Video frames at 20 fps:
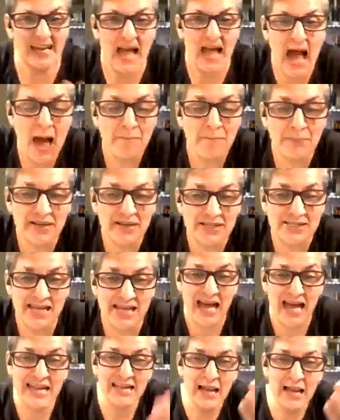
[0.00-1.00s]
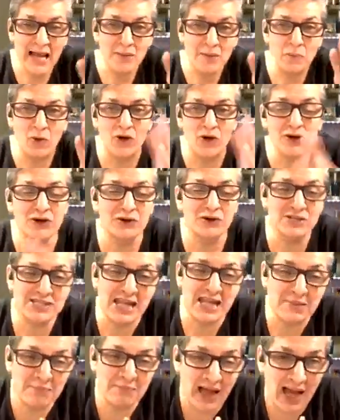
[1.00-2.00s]
It happens. I like more yours
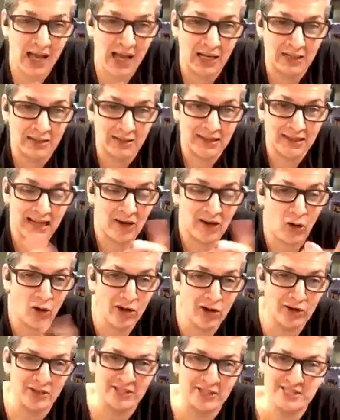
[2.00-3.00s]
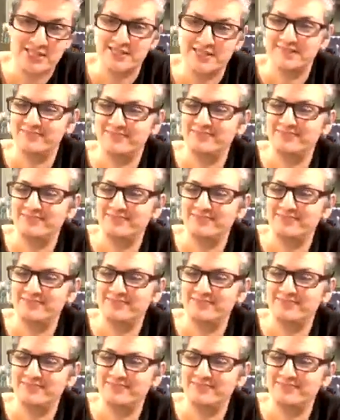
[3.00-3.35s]
than mine. The colors.